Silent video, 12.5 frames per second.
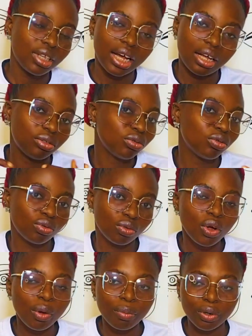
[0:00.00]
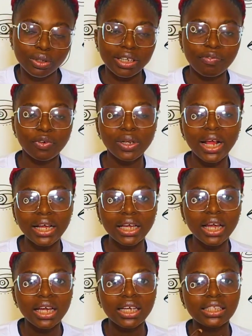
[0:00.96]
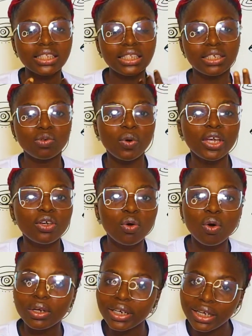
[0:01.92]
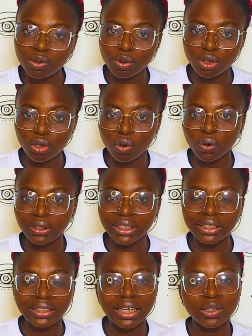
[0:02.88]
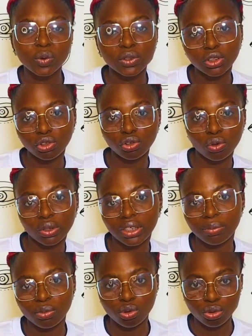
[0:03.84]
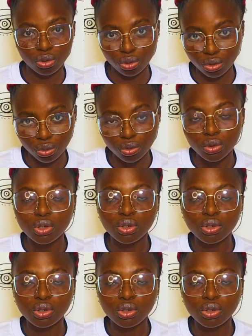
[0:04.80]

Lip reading: I don't know, because I feel like it's the way you connect with your audience, that's what to draw them to you.